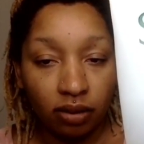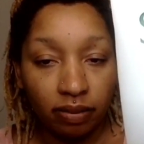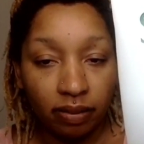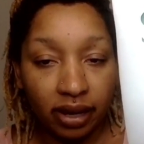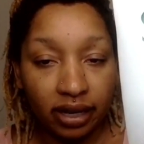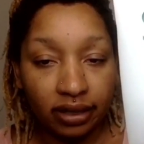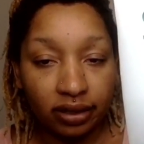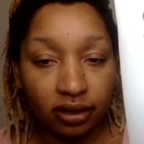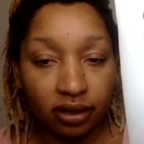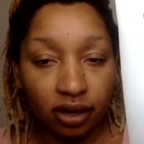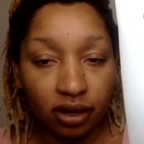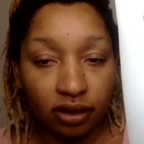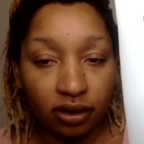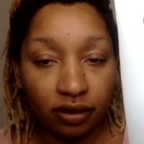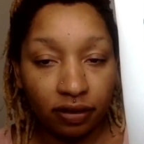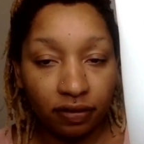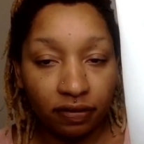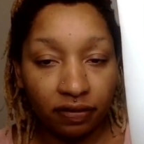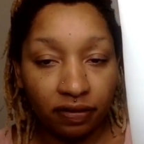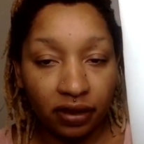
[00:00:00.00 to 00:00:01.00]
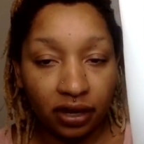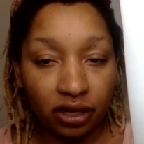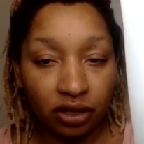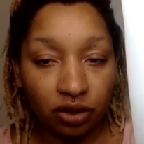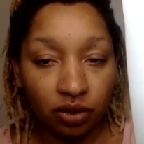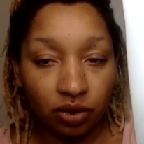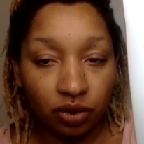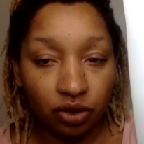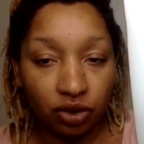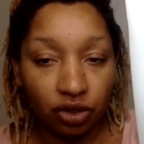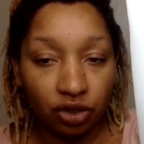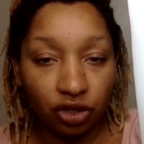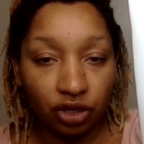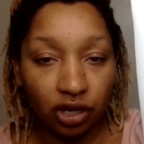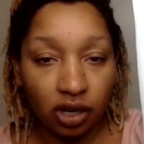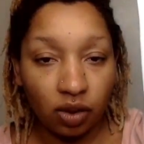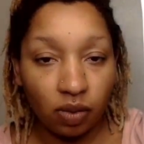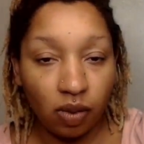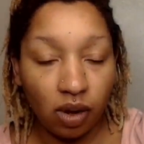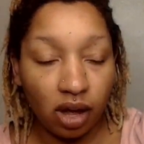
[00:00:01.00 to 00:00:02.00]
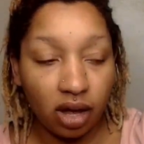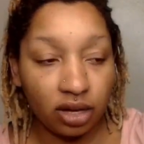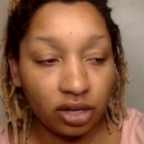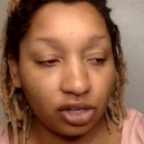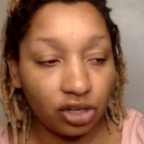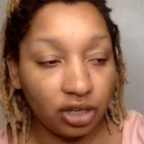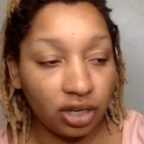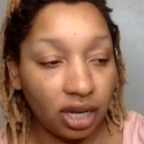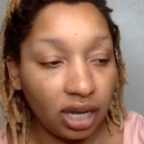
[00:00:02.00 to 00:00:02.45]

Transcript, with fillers: micellar facial gel wash